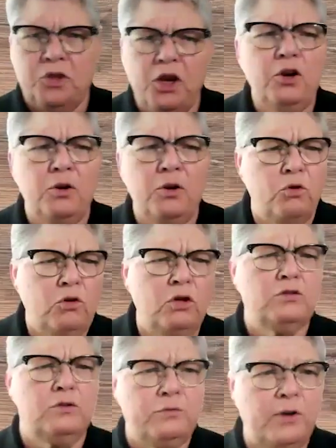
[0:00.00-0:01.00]
terrible
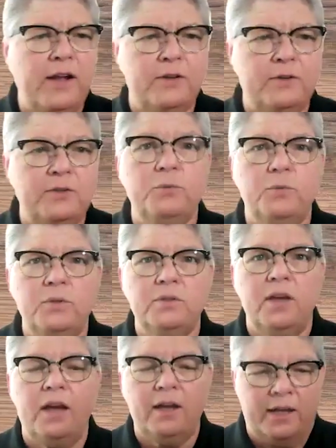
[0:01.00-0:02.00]
because it frowned. It was,
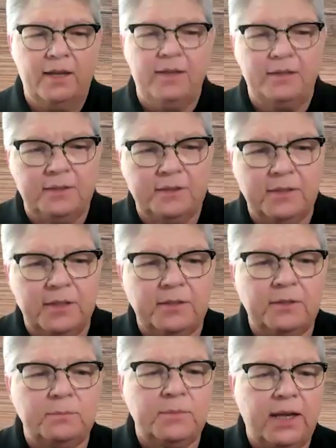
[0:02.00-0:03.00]
I hated to let
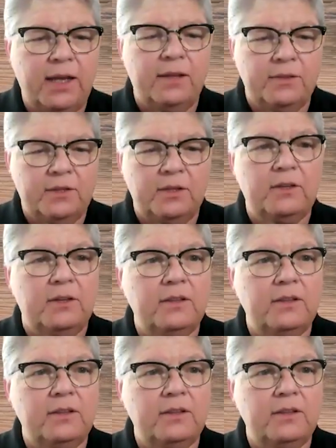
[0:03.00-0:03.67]
them down, the,